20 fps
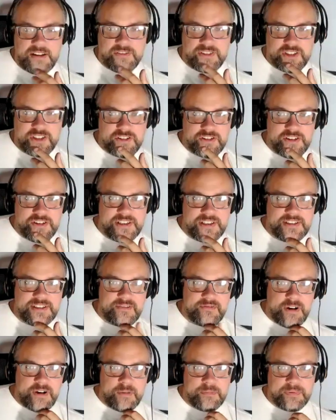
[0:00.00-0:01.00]
I've just noticed
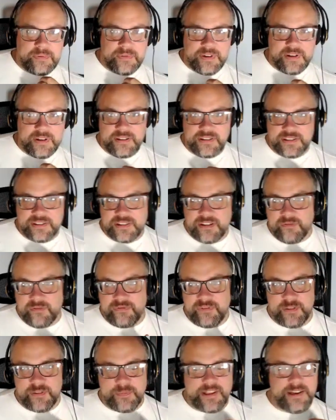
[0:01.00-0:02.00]
that Rob has
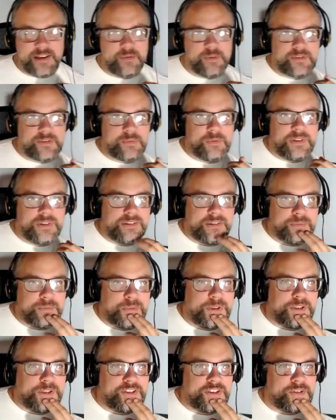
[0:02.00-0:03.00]
confirmed that it was World
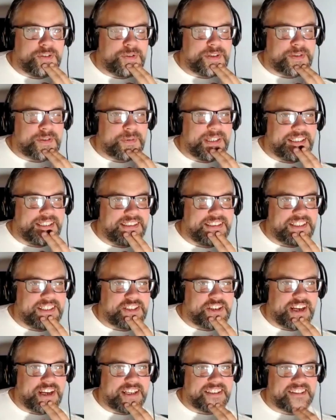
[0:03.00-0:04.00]
War II as well in the
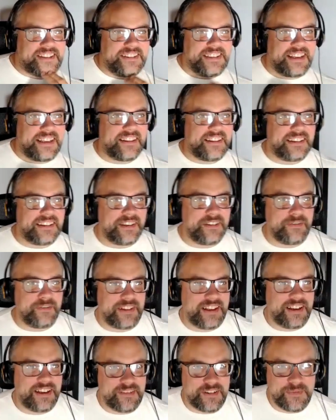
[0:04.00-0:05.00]
chat. So yeah, thank you for
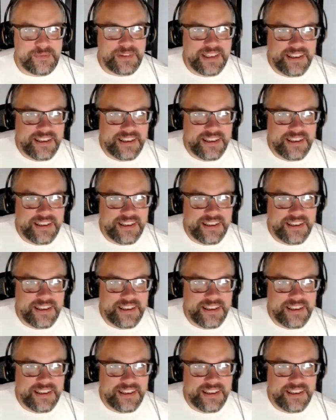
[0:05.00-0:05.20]
that, Rob.